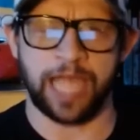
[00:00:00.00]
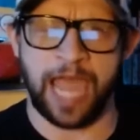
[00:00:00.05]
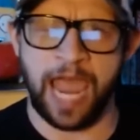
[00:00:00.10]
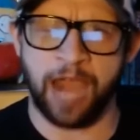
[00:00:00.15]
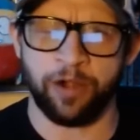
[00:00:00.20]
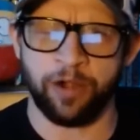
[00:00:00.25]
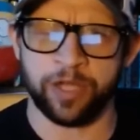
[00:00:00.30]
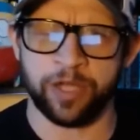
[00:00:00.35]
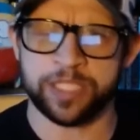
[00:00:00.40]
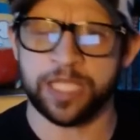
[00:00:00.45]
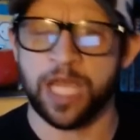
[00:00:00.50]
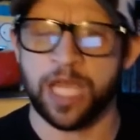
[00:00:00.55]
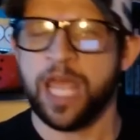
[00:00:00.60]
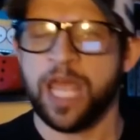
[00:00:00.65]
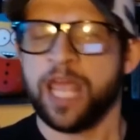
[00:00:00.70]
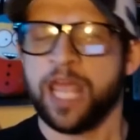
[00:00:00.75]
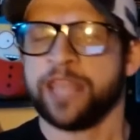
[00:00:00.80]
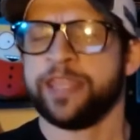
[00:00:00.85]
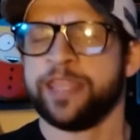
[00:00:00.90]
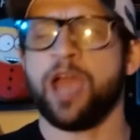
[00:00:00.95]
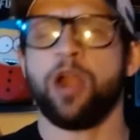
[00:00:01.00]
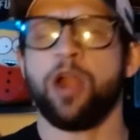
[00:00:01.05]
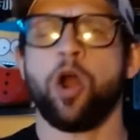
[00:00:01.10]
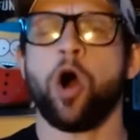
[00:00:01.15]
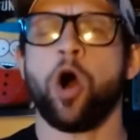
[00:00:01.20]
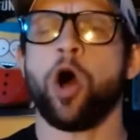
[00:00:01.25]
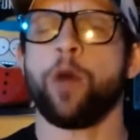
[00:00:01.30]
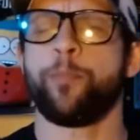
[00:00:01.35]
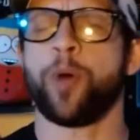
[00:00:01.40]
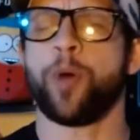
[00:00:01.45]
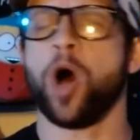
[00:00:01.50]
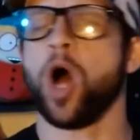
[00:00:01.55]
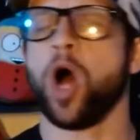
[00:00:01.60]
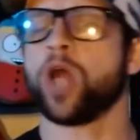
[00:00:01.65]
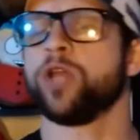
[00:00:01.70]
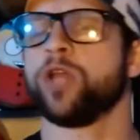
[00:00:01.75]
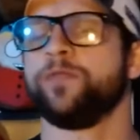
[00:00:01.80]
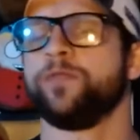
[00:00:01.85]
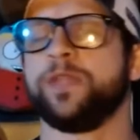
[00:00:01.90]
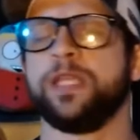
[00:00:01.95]
Harris, they're all
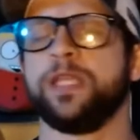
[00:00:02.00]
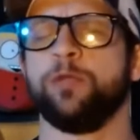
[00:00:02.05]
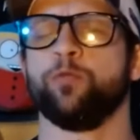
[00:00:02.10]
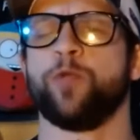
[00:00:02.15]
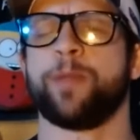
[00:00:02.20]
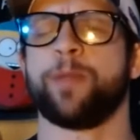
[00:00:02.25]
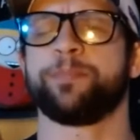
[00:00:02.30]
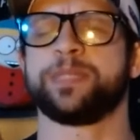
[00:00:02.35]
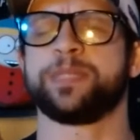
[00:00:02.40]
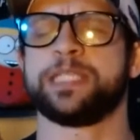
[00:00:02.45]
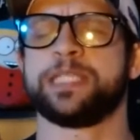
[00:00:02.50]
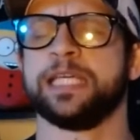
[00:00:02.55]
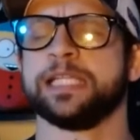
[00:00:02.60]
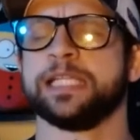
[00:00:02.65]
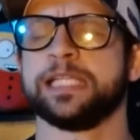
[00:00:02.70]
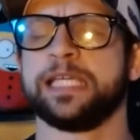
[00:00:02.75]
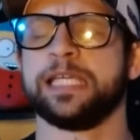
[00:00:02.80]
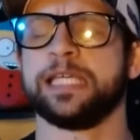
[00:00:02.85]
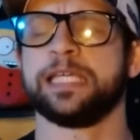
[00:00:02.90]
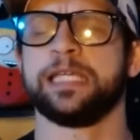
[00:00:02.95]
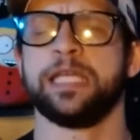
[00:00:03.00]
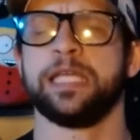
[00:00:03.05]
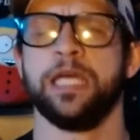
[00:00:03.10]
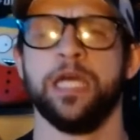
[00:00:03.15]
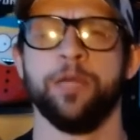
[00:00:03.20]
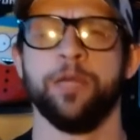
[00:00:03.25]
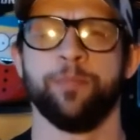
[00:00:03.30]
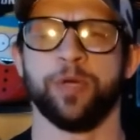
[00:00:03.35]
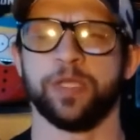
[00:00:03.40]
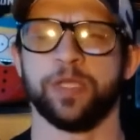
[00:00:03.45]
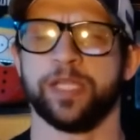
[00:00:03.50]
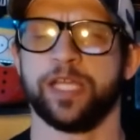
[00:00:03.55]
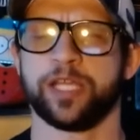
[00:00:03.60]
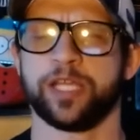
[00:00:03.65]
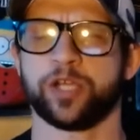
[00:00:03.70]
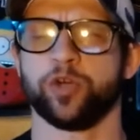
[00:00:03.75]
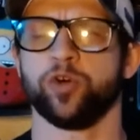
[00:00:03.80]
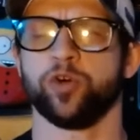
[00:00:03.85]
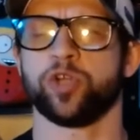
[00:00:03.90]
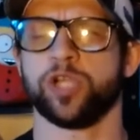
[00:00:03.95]
part of the reptilian
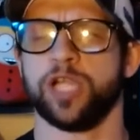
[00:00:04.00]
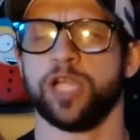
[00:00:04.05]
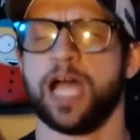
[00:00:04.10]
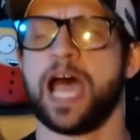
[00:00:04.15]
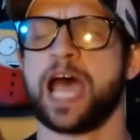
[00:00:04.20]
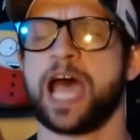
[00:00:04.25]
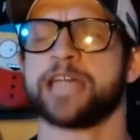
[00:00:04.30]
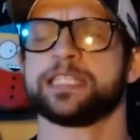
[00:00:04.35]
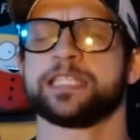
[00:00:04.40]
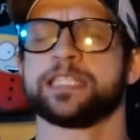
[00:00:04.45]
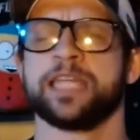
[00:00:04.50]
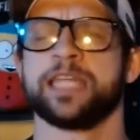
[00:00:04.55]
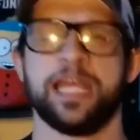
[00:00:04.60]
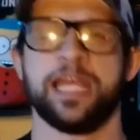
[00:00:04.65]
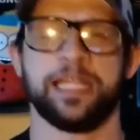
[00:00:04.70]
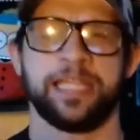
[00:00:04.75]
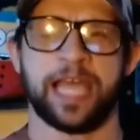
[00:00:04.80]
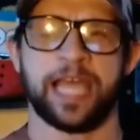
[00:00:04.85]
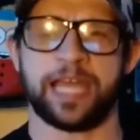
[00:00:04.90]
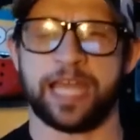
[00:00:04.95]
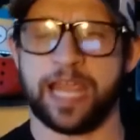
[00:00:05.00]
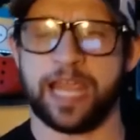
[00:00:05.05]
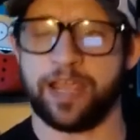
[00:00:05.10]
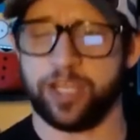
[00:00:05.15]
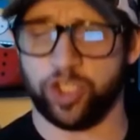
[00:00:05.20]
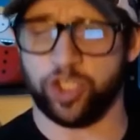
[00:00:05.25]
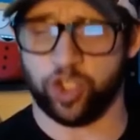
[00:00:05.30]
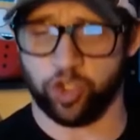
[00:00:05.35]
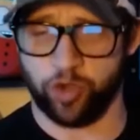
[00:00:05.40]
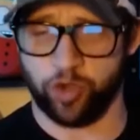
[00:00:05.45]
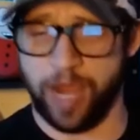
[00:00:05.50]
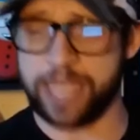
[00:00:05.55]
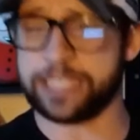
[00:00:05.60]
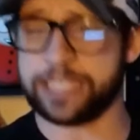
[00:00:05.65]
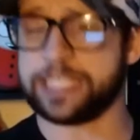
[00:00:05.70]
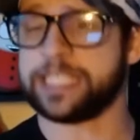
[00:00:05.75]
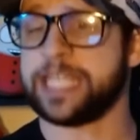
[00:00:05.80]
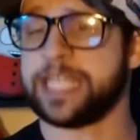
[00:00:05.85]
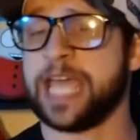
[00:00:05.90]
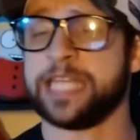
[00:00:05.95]
political class that
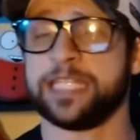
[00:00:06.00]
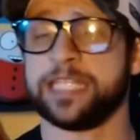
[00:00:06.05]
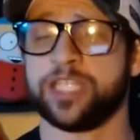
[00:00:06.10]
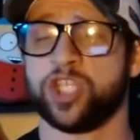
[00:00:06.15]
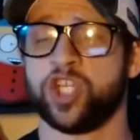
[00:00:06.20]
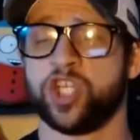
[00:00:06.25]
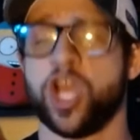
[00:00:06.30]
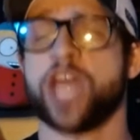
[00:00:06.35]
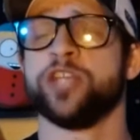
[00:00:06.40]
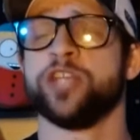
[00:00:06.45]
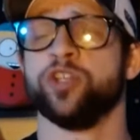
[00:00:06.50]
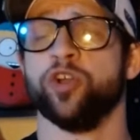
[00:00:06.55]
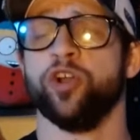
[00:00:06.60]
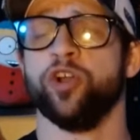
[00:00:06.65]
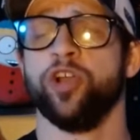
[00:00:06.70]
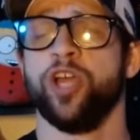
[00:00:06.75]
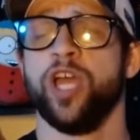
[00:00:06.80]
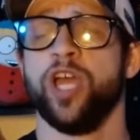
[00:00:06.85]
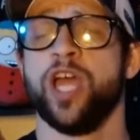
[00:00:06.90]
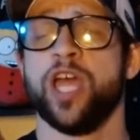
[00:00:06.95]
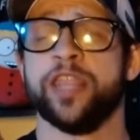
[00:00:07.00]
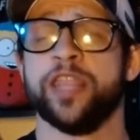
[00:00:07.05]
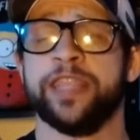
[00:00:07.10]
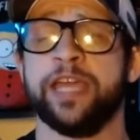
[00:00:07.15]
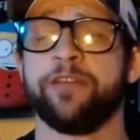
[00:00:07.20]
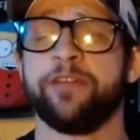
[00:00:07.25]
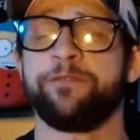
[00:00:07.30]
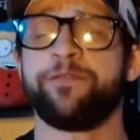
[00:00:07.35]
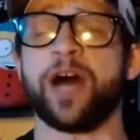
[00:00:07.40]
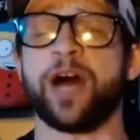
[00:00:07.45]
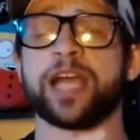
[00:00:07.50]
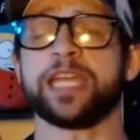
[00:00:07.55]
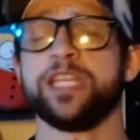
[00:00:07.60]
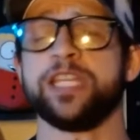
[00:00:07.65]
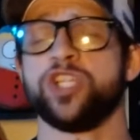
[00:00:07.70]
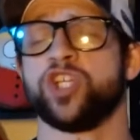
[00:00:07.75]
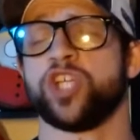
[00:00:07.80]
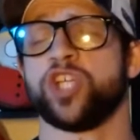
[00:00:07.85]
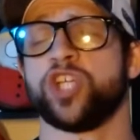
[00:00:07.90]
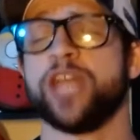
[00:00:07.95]
transcends gender. Their
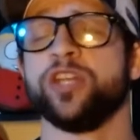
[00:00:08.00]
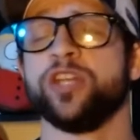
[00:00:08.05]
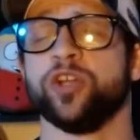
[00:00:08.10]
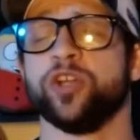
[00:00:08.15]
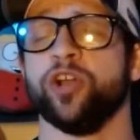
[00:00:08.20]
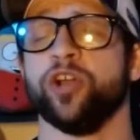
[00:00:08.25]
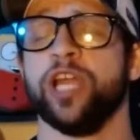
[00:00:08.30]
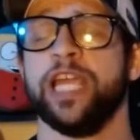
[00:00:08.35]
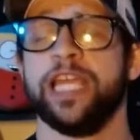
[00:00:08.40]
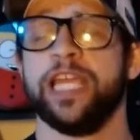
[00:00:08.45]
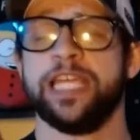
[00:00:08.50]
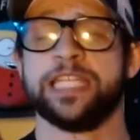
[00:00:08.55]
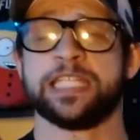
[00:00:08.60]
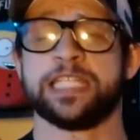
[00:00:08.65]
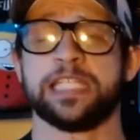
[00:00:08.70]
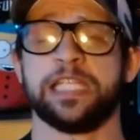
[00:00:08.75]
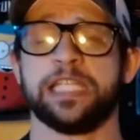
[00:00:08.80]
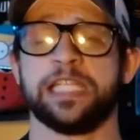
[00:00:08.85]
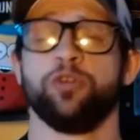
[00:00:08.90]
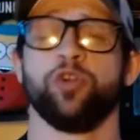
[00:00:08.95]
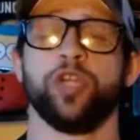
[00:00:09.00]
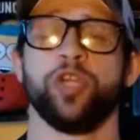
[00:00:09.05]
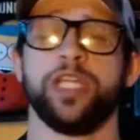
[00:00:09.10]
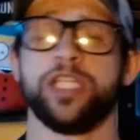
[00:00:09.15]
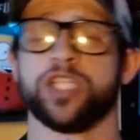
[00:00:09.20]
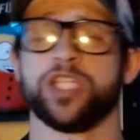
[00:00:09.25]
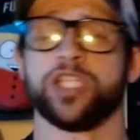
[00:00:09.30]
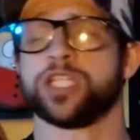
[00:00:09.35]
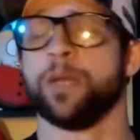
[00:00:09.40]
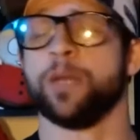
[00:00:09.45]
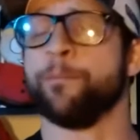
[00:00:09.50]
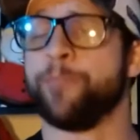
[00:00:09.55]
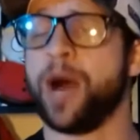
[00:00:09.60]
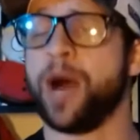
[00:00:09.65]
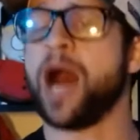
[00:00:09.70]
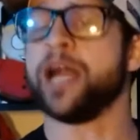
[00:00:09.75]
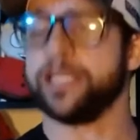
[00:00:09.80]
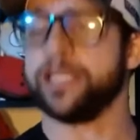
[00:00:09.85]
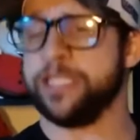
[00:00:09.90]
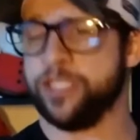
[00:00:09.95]
fucking gender is literally just a
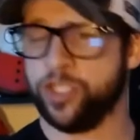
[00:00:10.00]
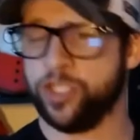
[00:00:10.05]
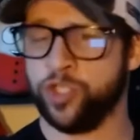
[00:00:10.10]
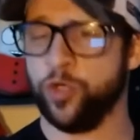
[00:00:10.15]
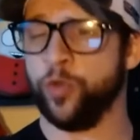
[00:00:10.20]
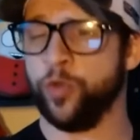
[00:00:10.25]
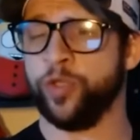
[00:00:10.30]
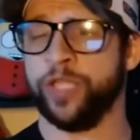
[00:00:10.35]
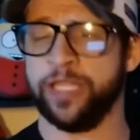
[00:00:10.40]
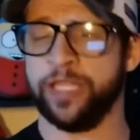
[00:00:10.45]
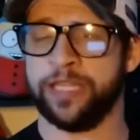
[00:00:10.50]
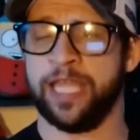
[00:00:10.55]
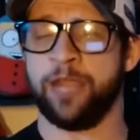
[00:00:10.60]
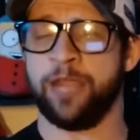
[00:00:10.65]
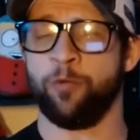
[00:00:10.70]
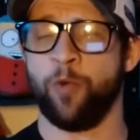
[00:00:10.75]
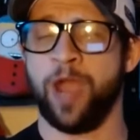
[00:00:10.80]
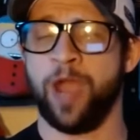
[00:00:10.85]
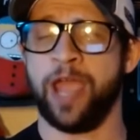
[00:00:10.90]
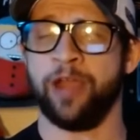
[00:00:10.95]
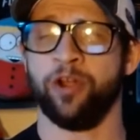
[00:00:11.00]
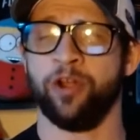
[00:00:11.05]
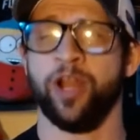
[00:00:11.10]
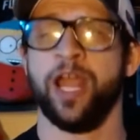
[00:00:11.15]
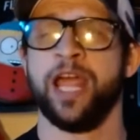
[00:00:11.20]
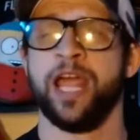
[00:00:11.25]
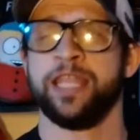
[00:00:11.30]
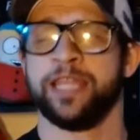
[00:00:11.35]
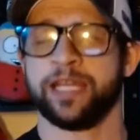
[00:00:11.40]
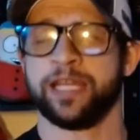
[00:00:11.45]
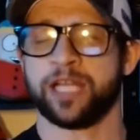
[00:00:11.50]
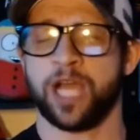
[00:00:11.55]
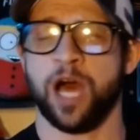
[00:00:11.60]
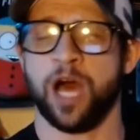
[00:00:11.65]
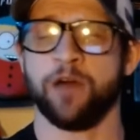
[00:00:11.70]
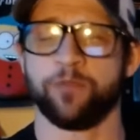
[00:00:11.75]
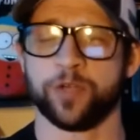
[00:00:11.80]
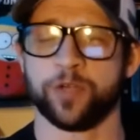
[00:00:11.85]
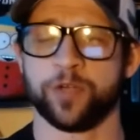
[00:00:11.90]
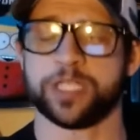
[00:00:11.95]
bodysuit that they wear that
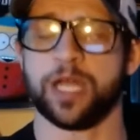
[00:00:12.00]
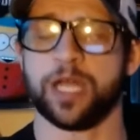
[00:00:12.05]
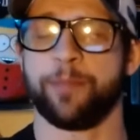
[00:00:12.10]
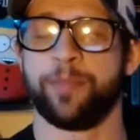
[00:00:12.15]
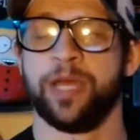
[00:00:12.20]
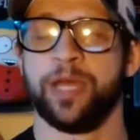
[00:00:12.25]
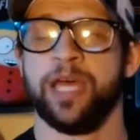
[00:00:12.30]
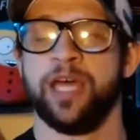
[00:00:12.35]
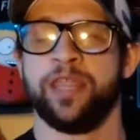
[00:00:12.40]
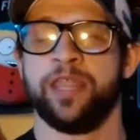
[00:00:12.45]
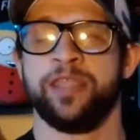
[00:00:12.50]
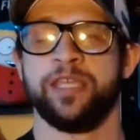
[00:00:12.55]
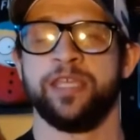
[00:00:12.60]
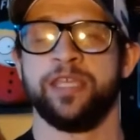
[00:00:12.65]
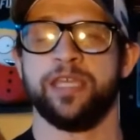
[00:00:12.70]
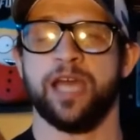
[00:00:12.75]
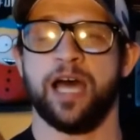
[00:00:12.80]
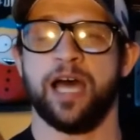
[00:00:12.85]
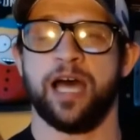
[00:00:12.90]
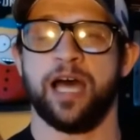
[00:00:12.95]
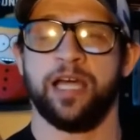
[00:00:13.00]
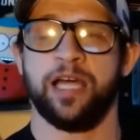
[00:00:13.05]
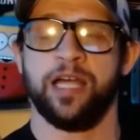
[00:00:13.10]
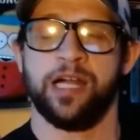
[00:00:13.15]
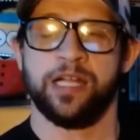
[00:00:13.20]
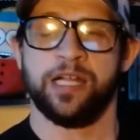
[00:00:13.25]
covers up the